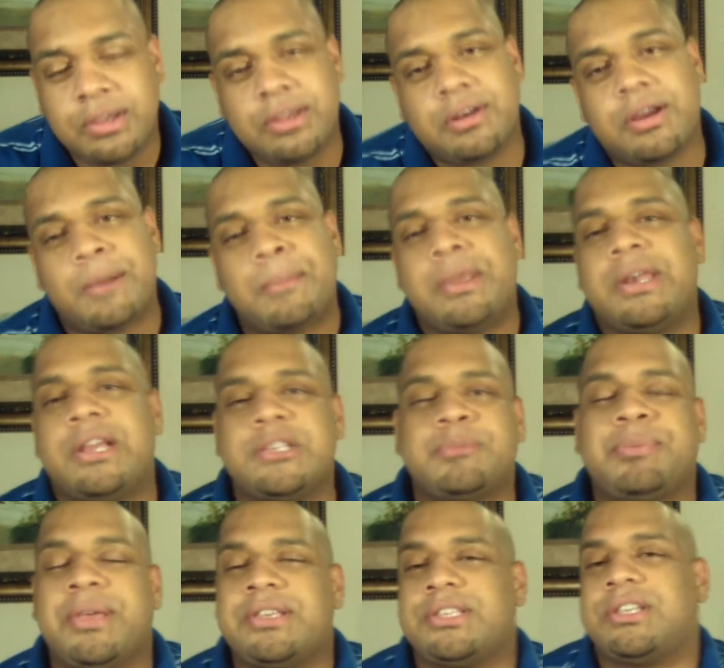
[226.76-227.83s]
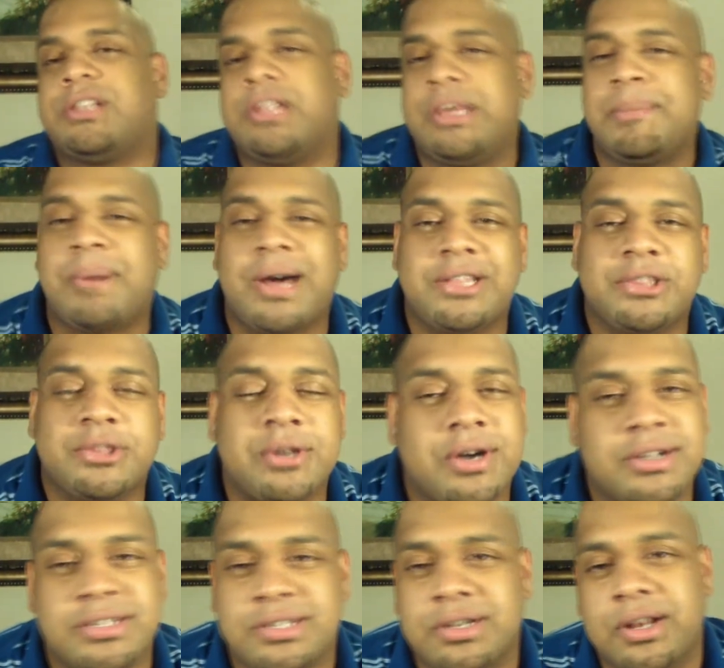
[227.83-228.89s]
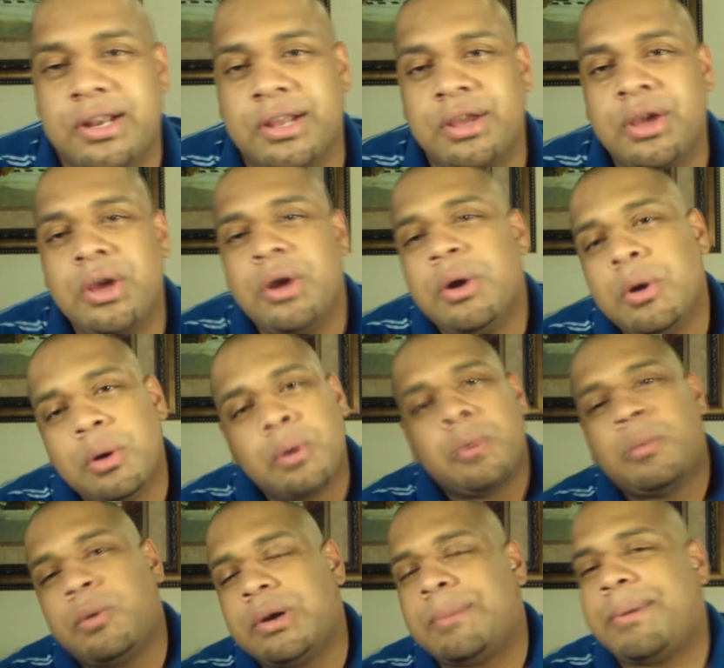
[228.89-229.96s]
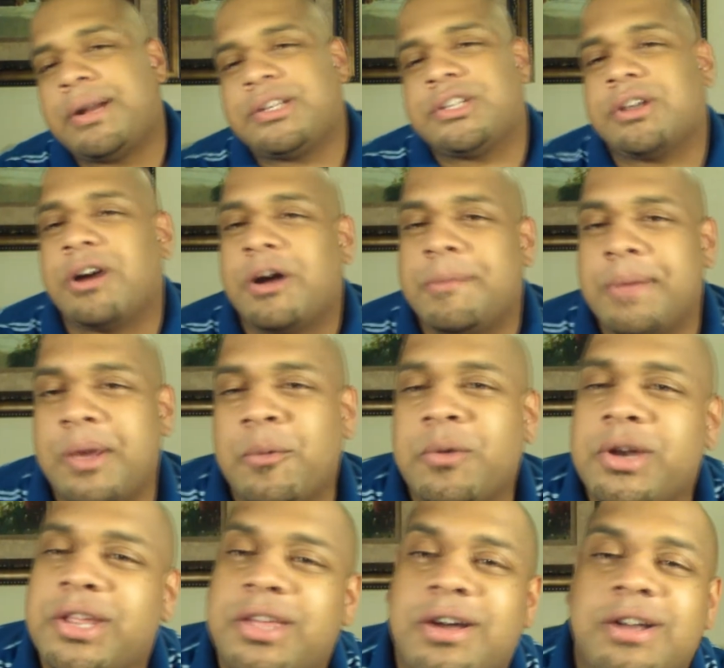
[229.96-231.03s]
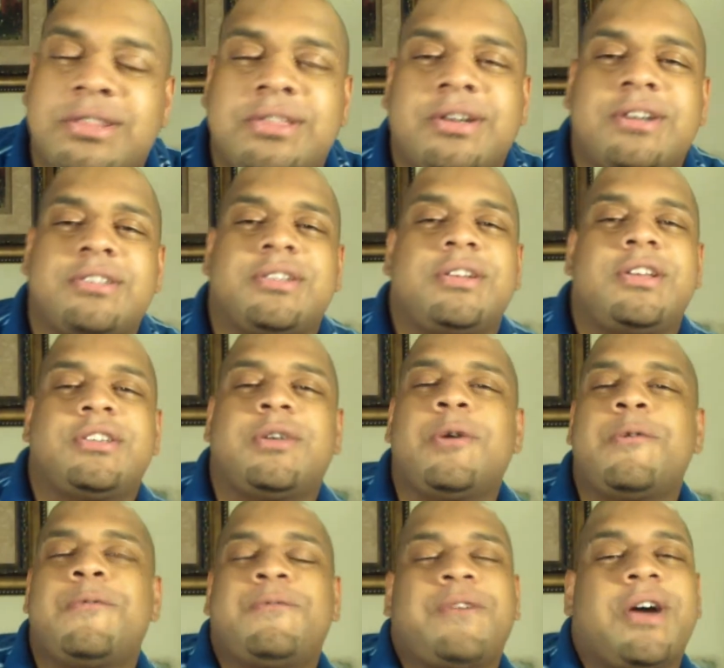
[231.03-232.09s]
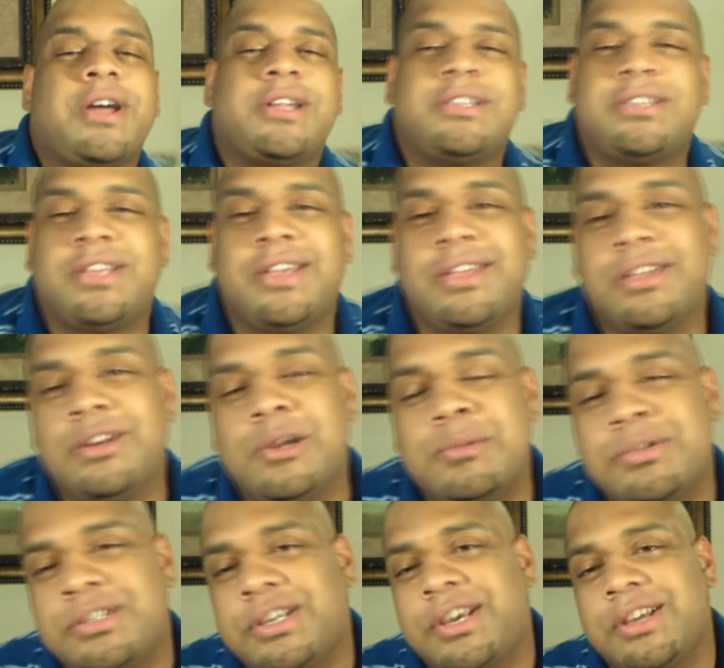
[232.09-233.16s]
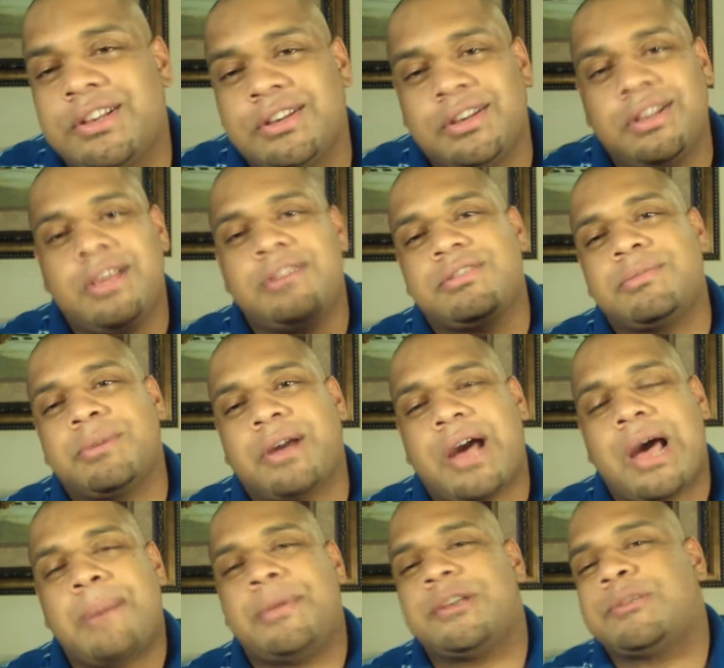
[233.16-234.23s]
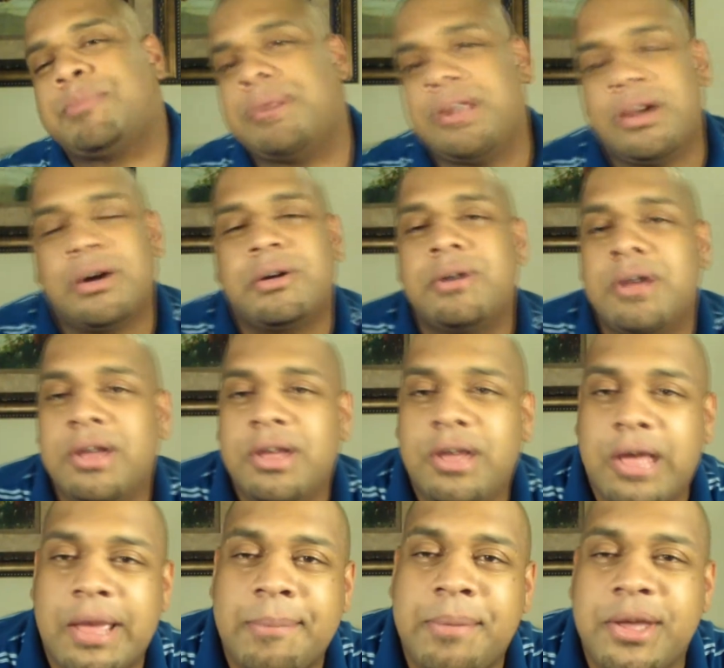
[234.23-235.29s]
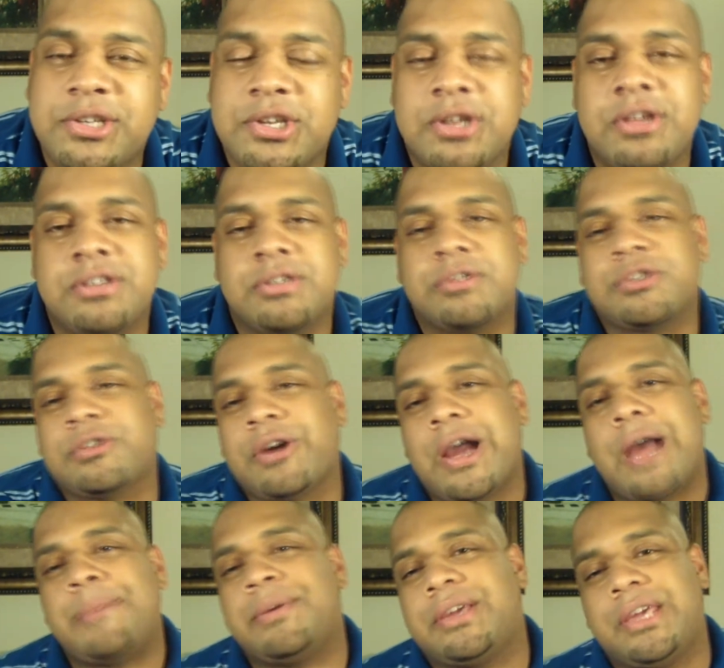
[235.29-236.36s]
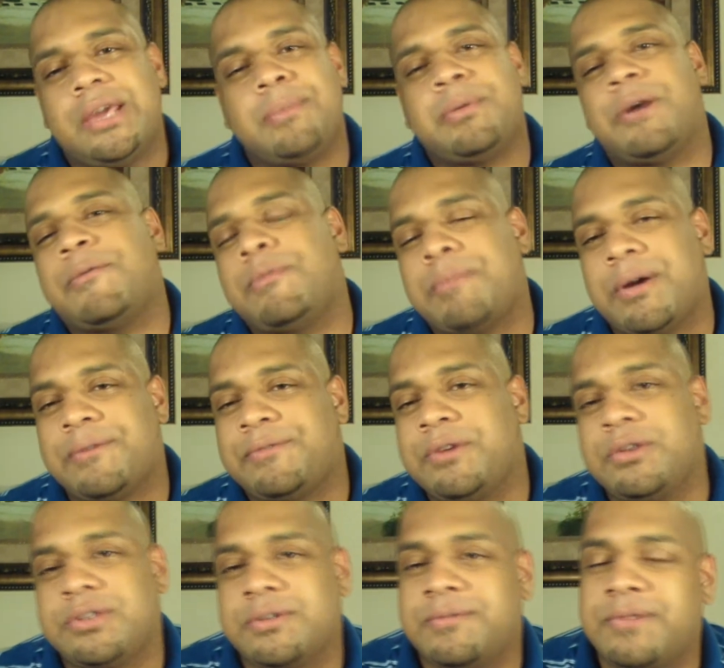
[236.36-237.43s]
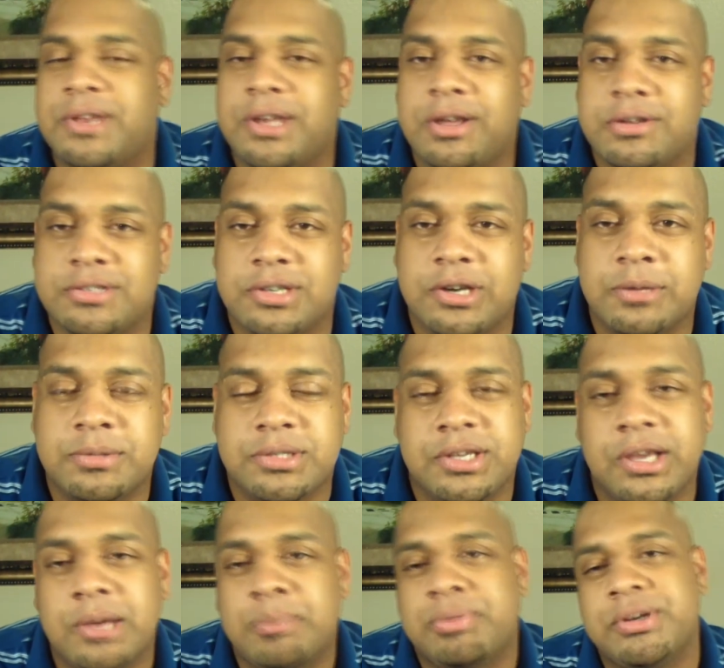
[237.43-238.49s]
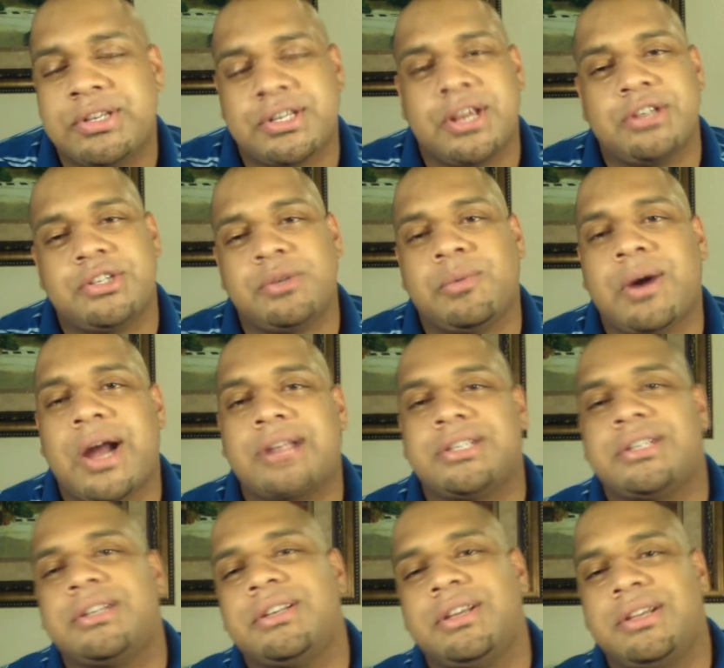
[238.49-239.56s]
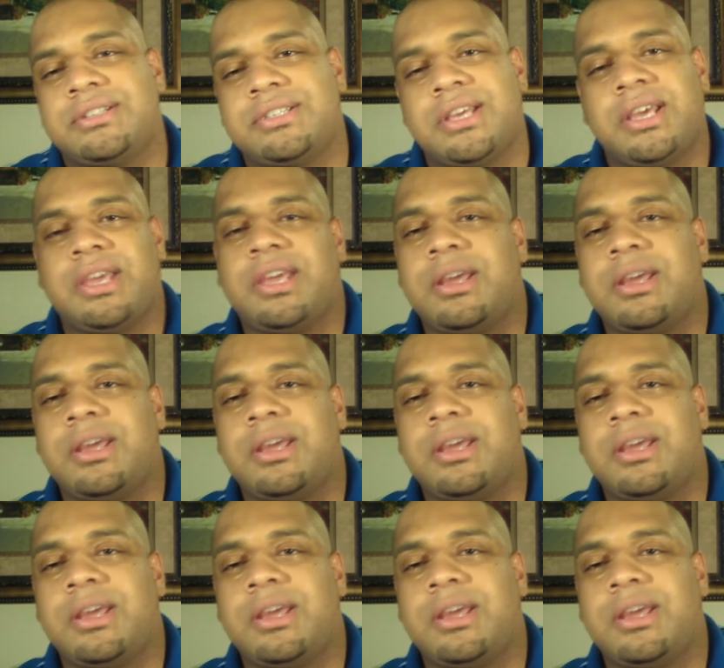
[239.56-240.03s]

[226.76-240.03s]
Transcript: you know what I mean, that's basically my thoughts on it. What about y'all, man? What are y'all thoughts on this whole farting thing? You know what I'm saying? Leave some comments below and make sure you subscribe and keep up with my future videos. You know what I'm saying? Appreciate you watching and take